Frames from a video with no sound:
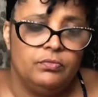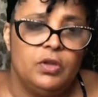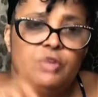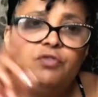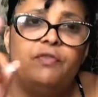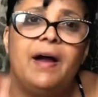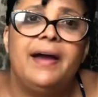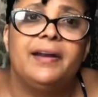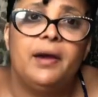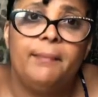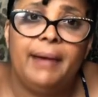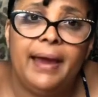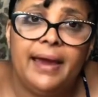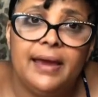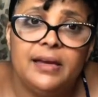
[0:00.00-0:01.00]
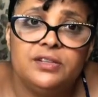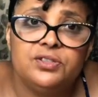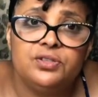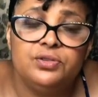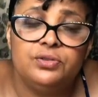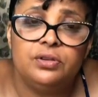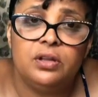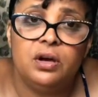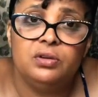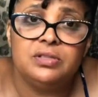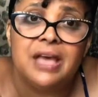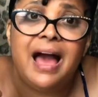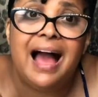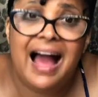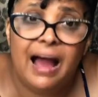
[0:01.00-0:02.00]
You ride on my ass too close,
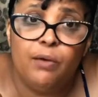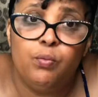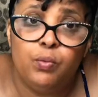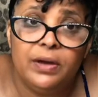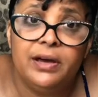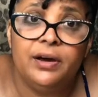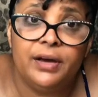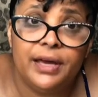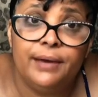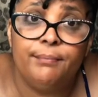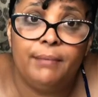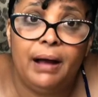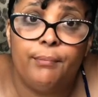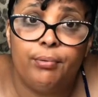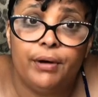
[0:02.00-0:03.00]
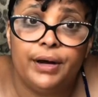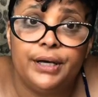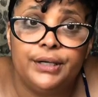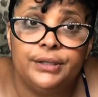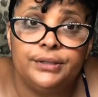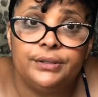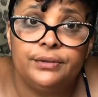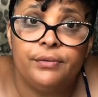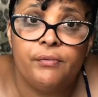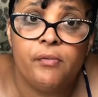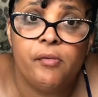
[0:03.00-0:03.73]
I will hit my brakes.